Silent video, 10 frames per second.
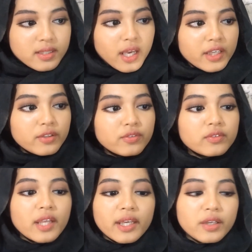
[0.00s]
is kind of
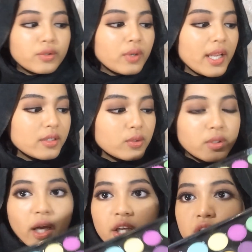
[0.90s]
like a gray
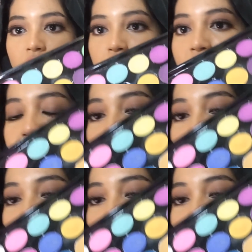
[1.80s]
tone eyeshadow,